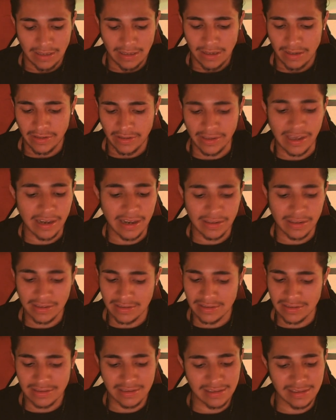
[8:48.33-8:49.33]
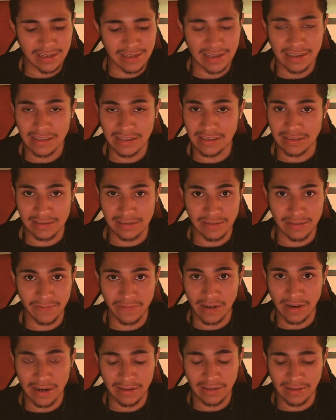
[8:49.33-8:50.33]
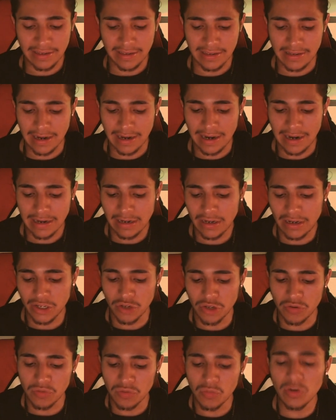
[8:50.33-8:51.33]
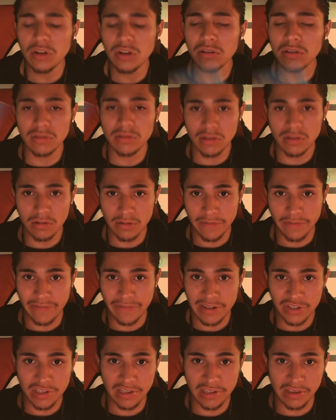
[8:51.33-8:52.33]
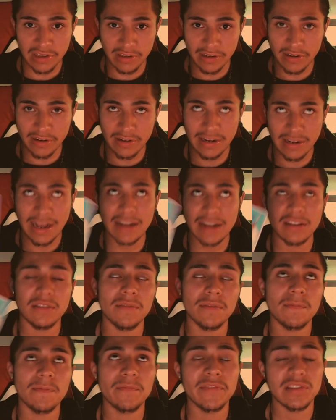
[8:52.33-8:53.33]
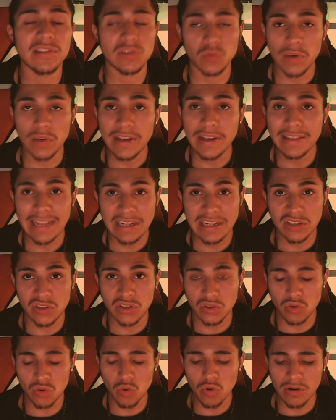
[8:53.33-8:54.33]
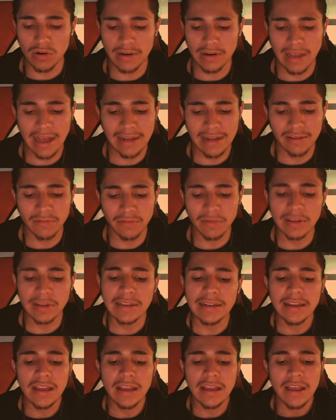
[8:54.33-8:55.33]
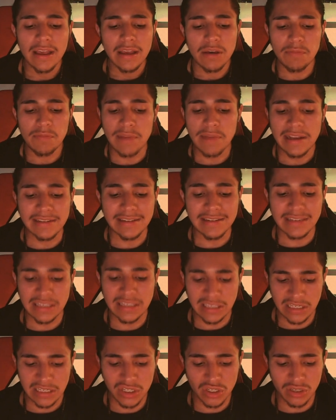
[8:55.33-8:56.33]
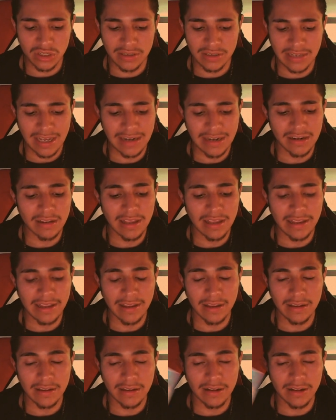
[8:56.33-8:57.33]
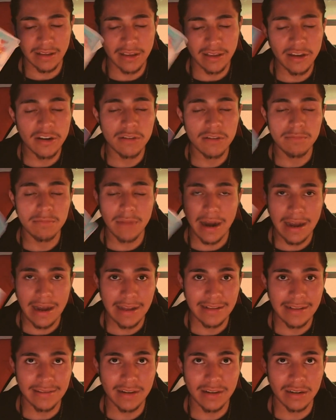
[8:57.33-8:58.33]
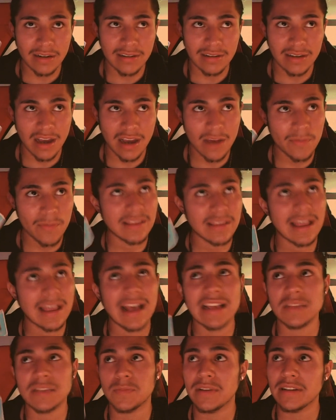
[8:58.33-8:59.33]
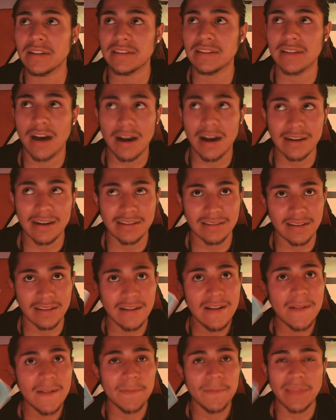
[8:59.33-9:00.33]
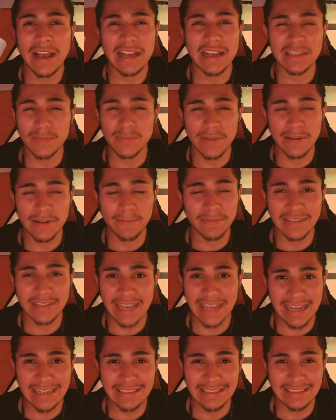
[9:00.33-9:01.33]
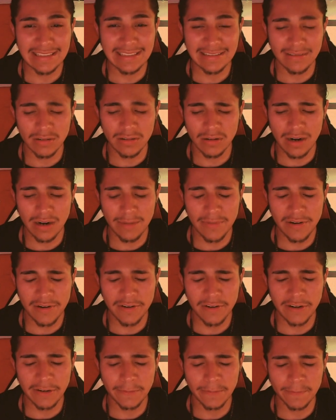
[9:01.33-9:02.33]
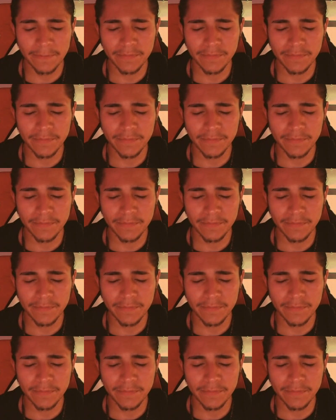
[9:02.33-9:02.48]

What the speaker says: Yeah, this is like divinely guided. You will know, eventually learn how to swing that sword, how to really make decisions, how to, like, clear your mind on a topic that has been tainted. I'm hearing